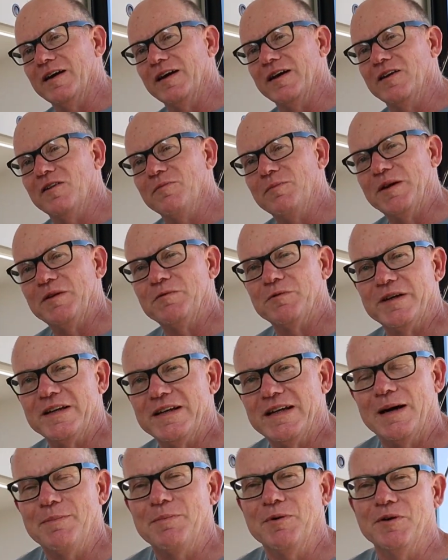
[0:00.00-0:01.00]
and I've been
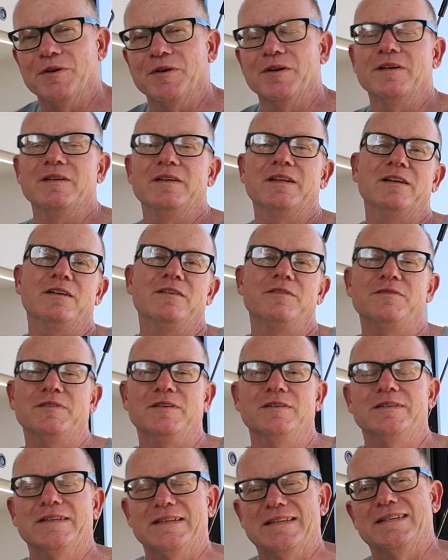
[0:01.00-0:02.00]
reading up on it, and then I've
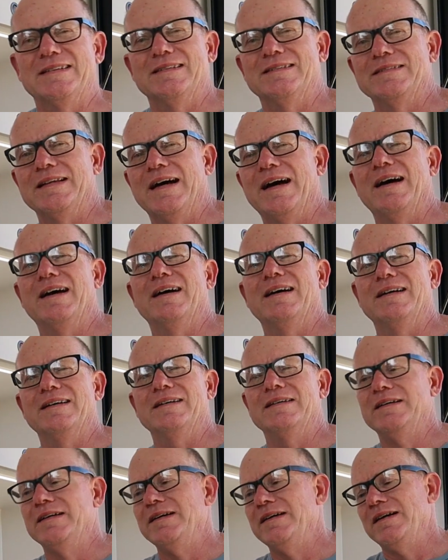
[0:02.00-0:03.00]
gone, oh no,
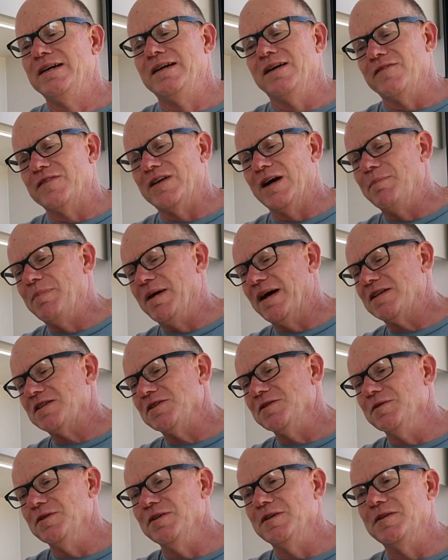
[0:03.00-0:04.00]
I've come back
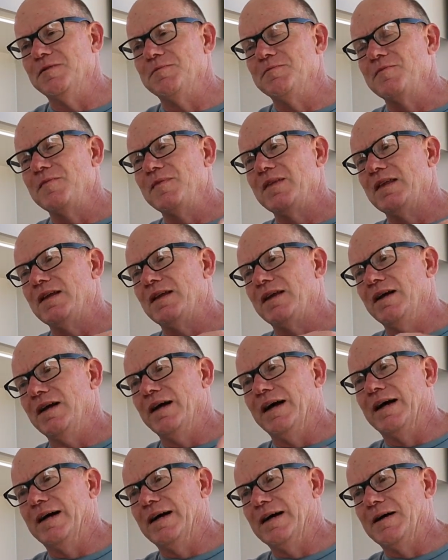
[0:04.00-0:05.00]
to it,
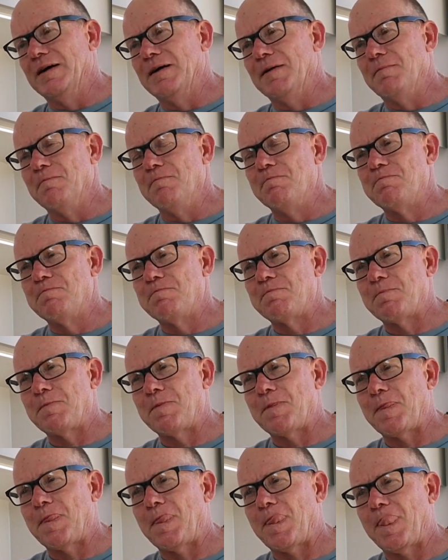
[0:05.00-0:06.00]
and
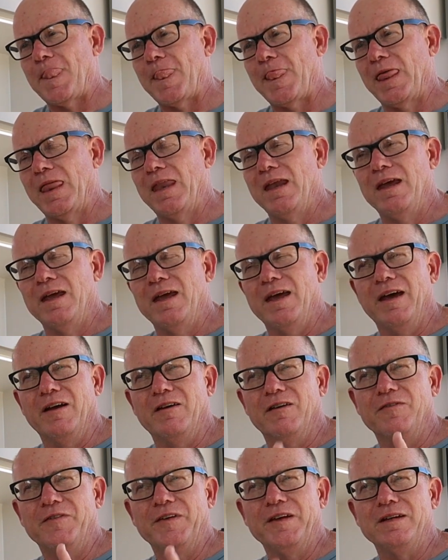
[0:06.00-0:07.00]

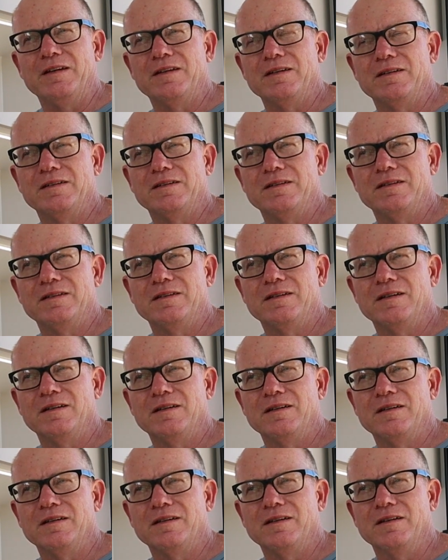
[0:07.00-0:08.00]
I think
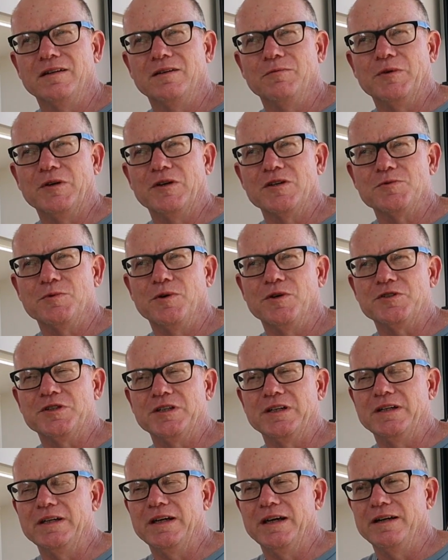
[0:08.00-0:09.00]
when I was
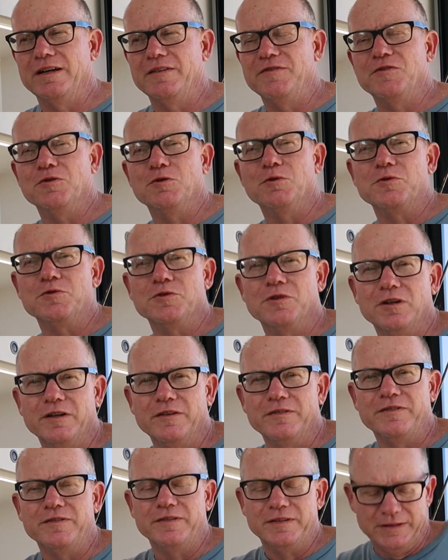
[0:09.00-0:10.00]
watching 4-wheel
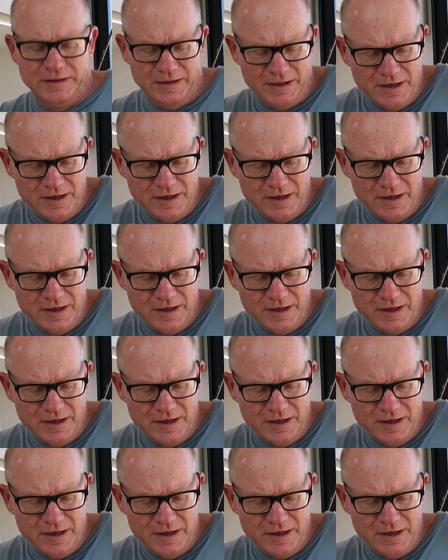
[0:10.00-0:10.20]
drive